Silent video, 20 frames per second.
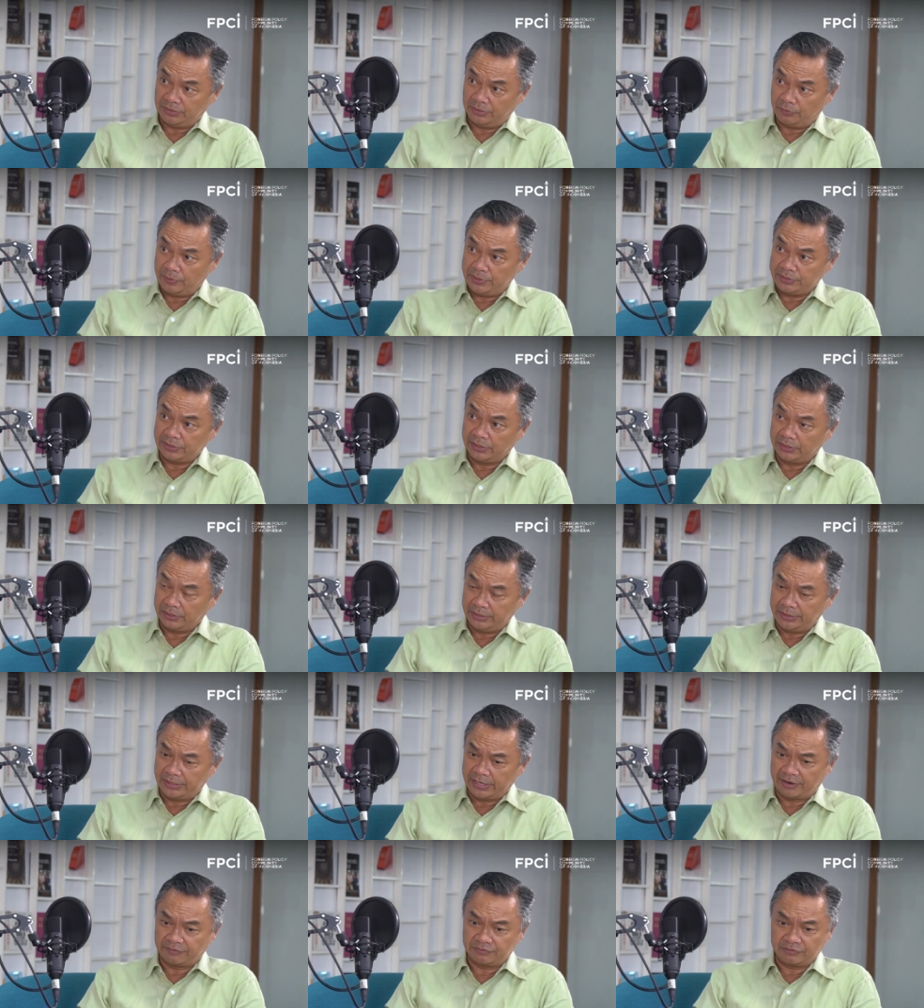
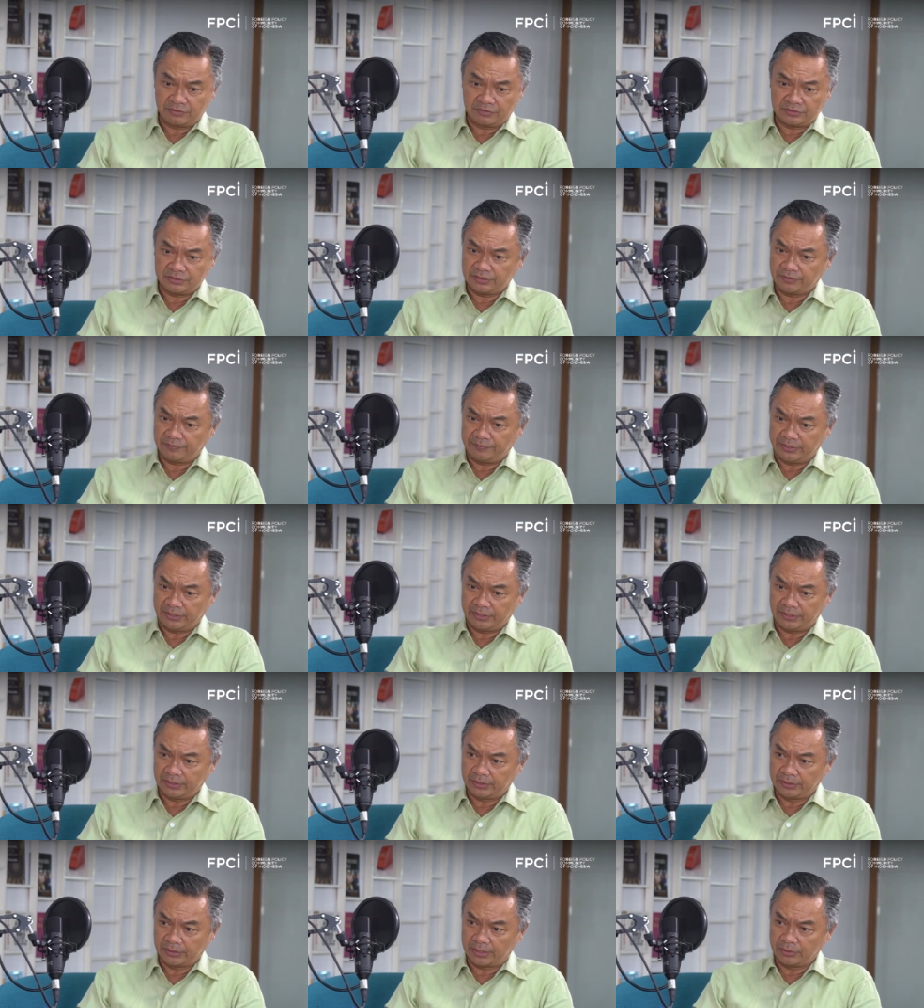recently after
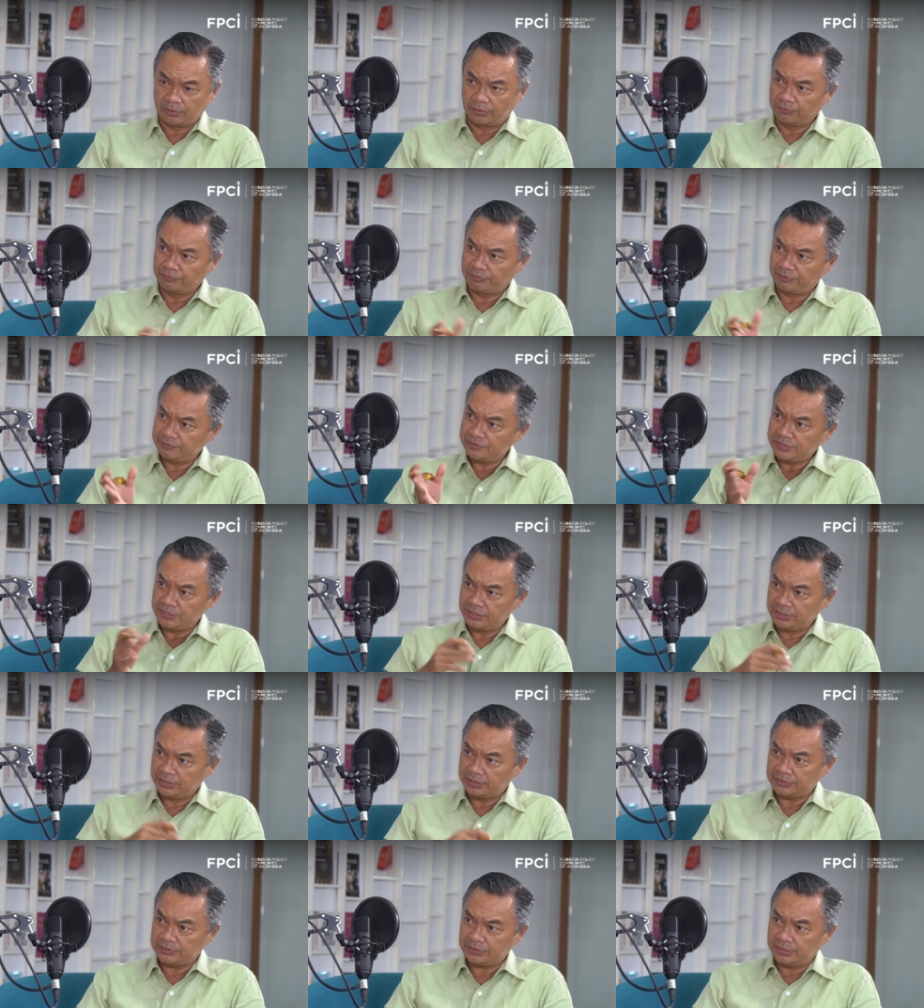serving, 15
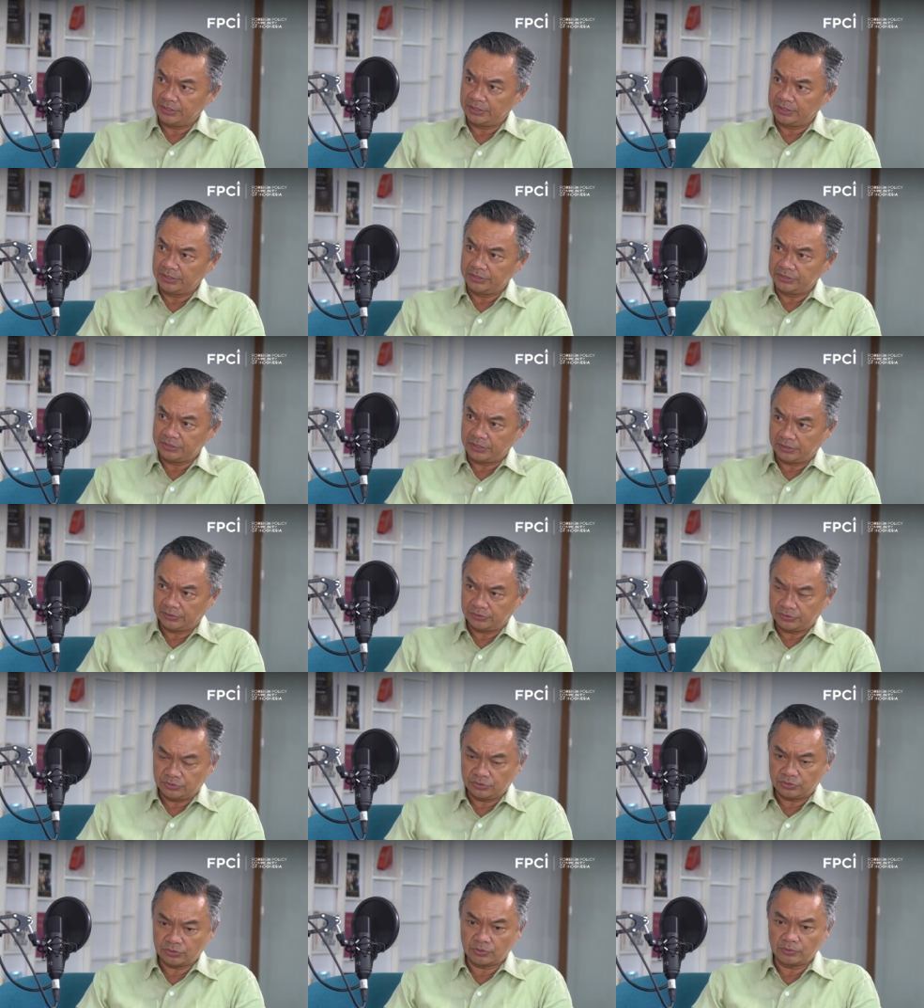years in jail.
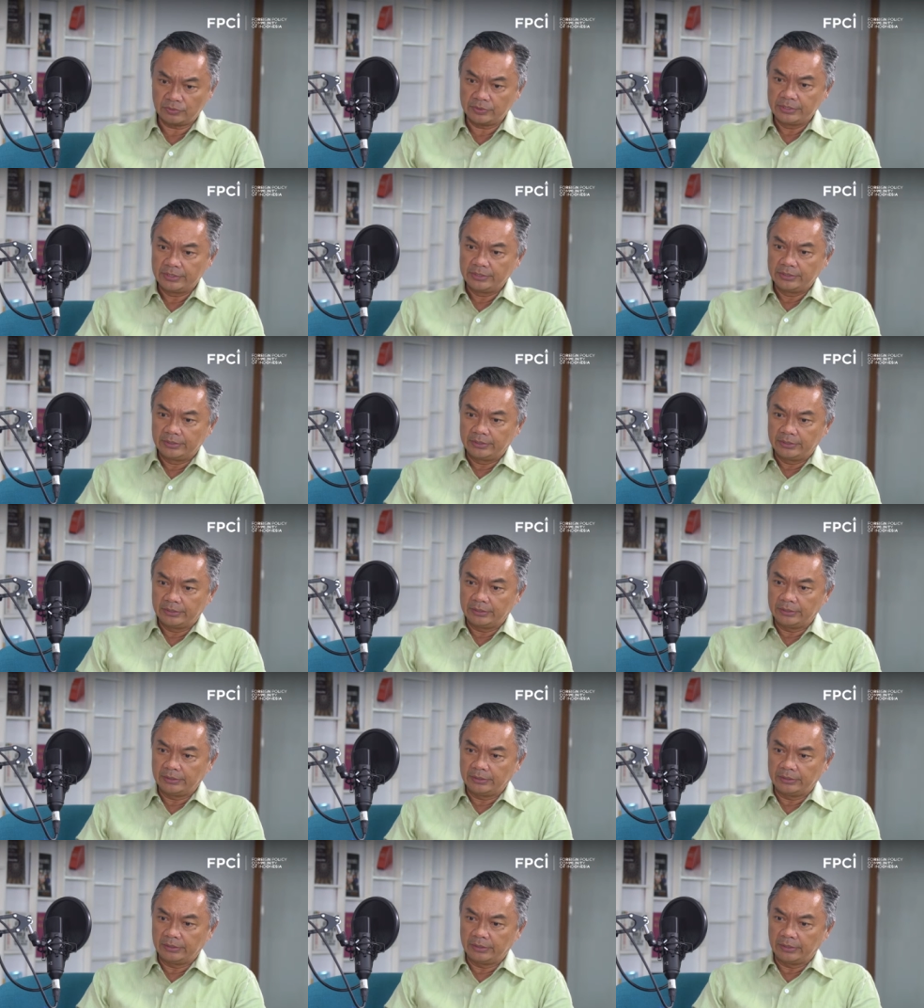And so
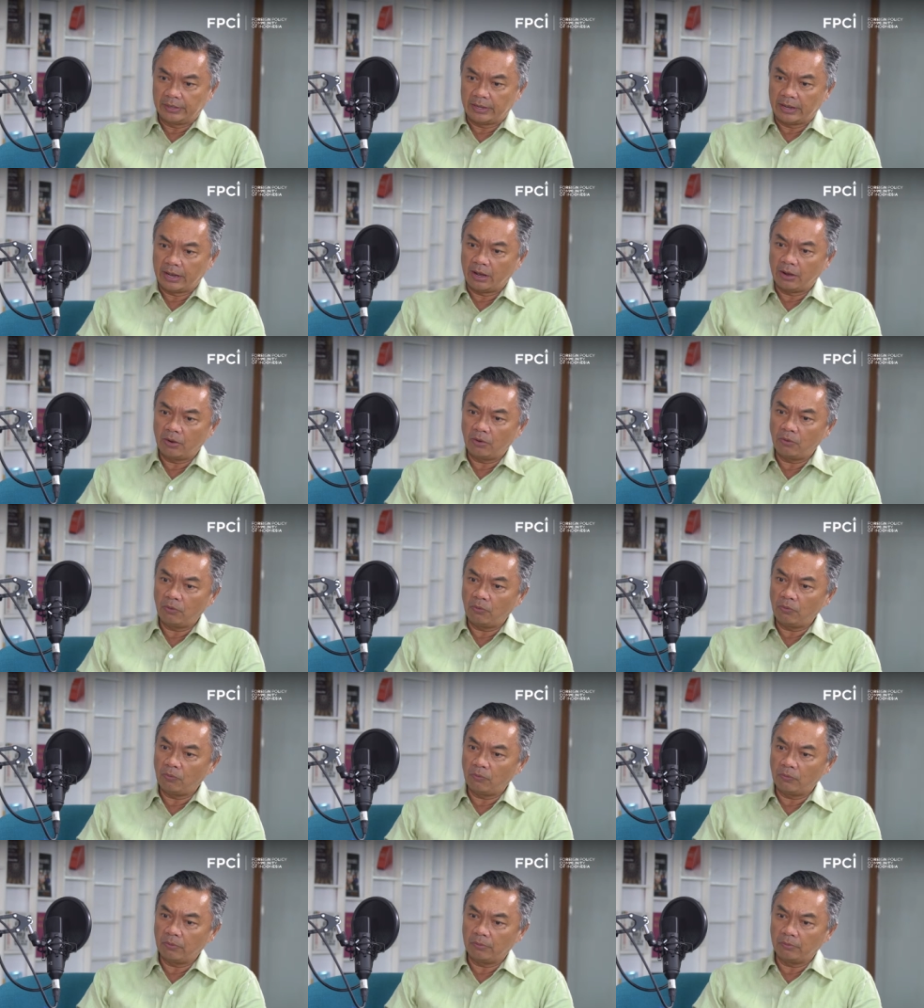
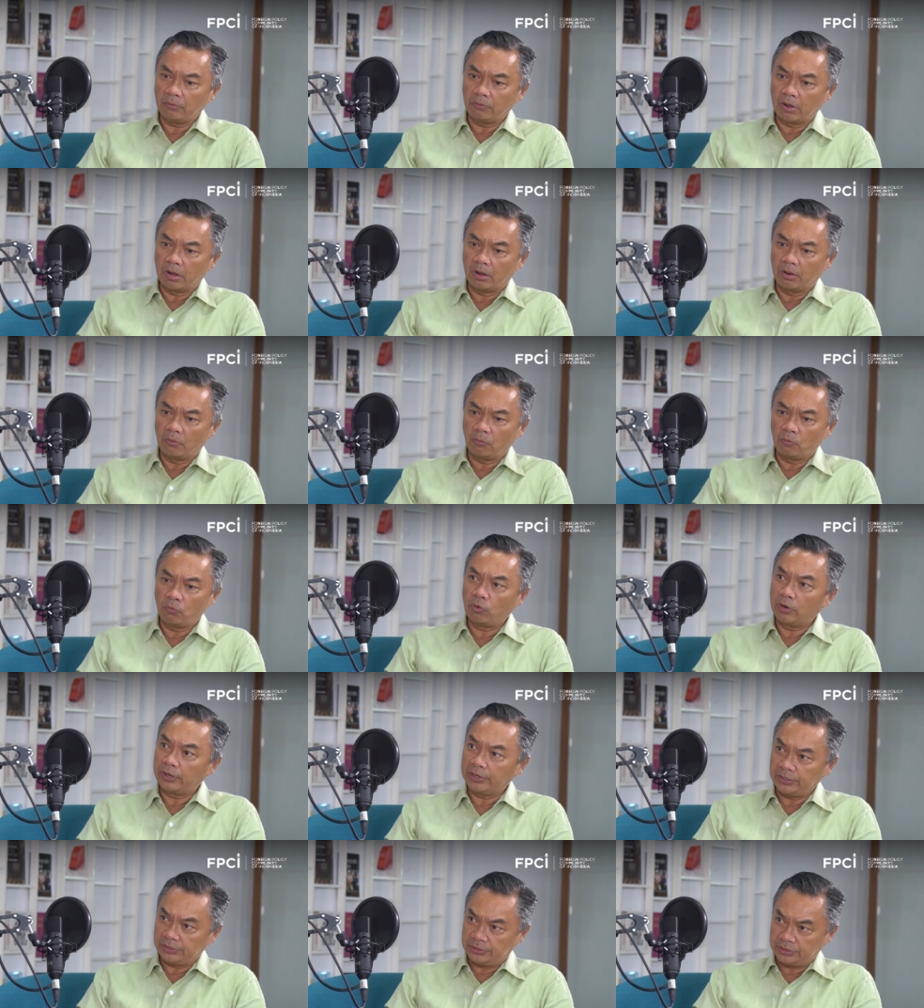how
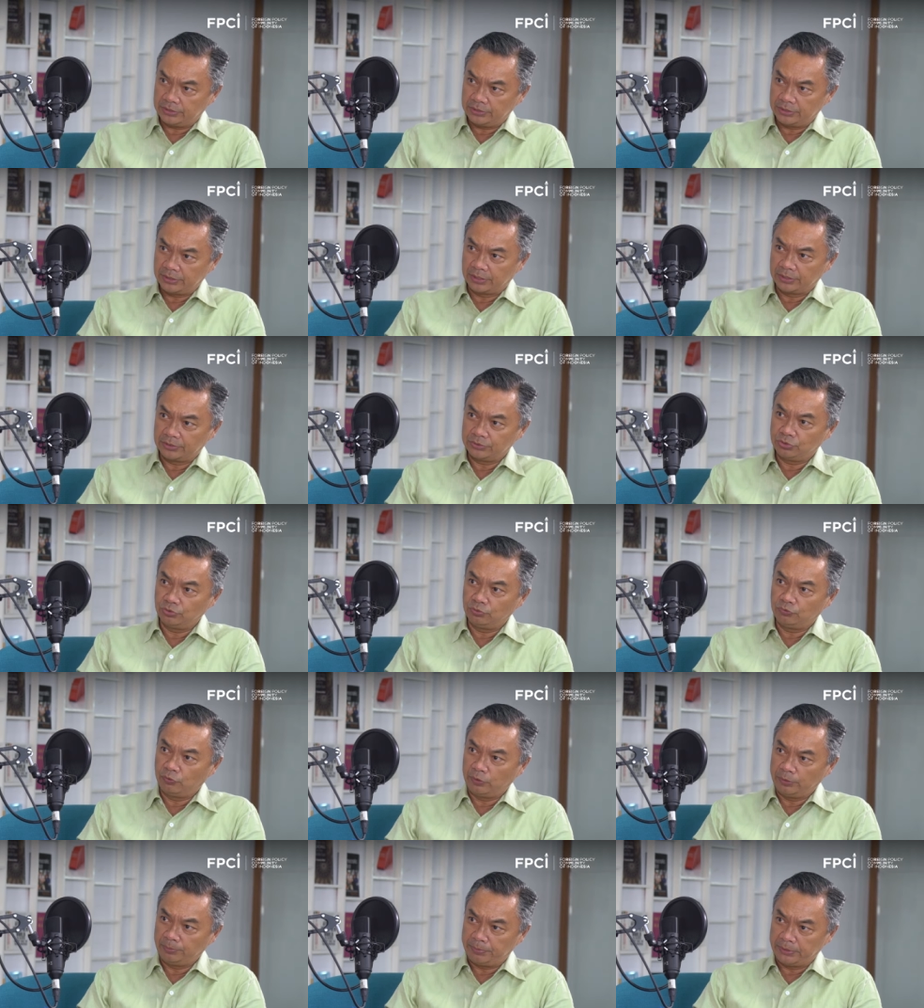worried
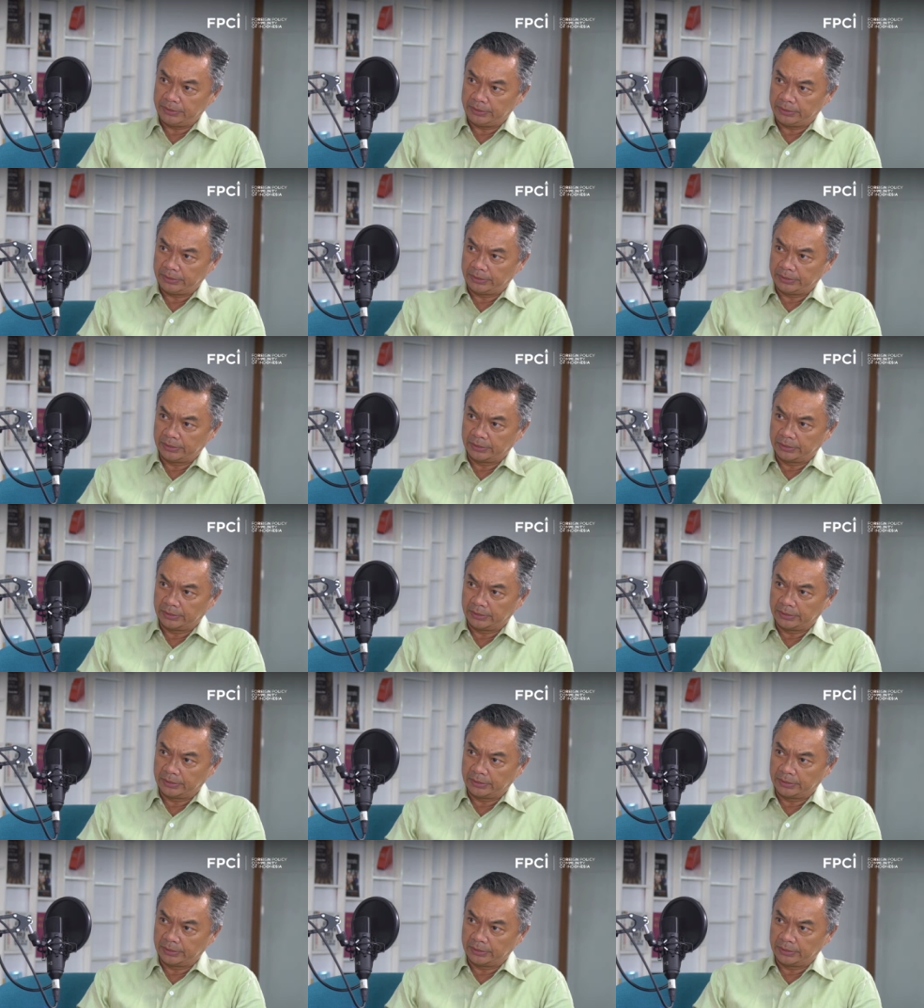should we be?